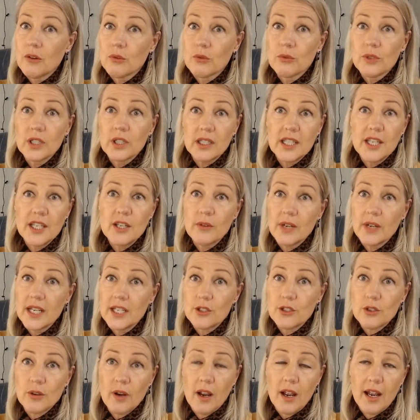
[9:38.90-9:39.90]
a really
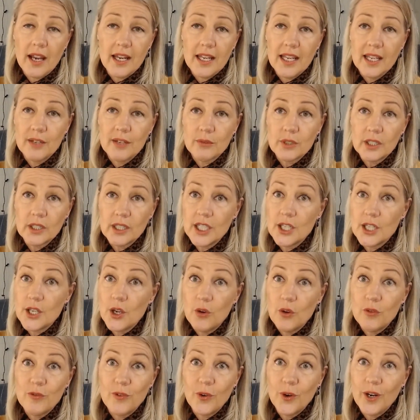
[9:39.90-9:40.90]
great try and really
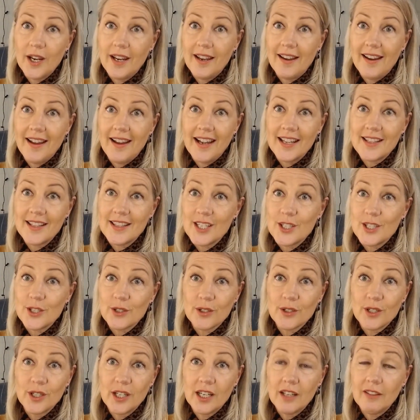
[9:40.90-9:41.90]
go for it. I
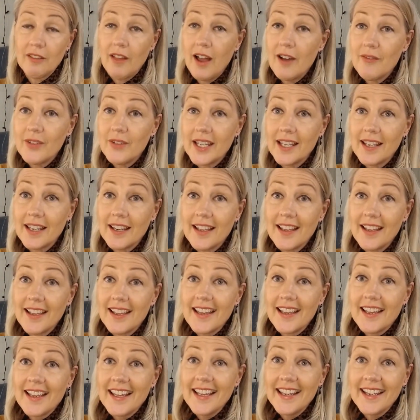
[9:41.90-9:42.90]
think you're going to love it.
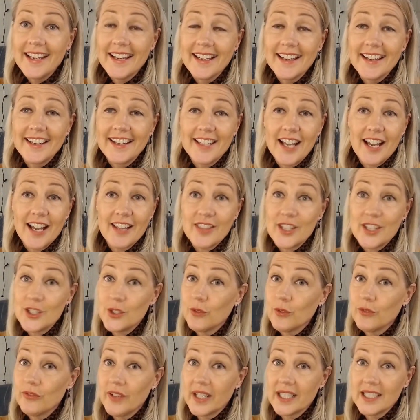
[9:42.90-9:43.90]
And I
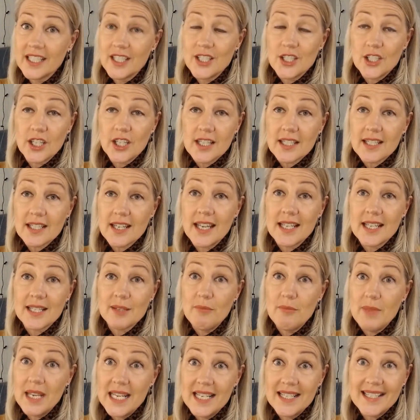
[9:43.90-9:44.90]
think you'll find it just
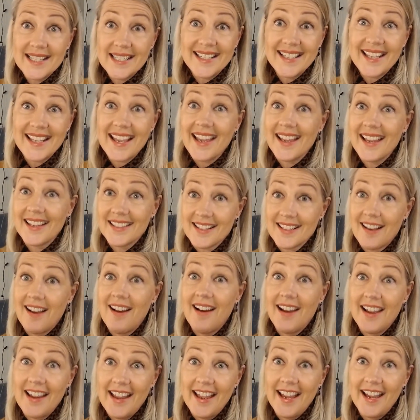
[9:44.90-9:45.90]
as amazing as
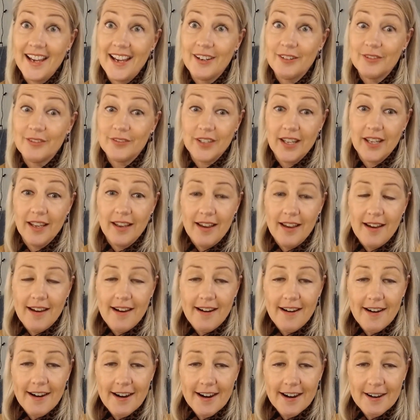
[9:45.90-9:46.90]
I
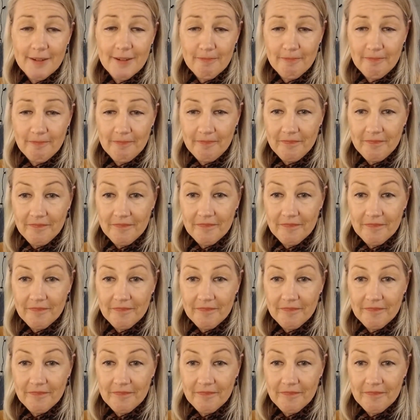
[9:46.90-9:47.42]
have.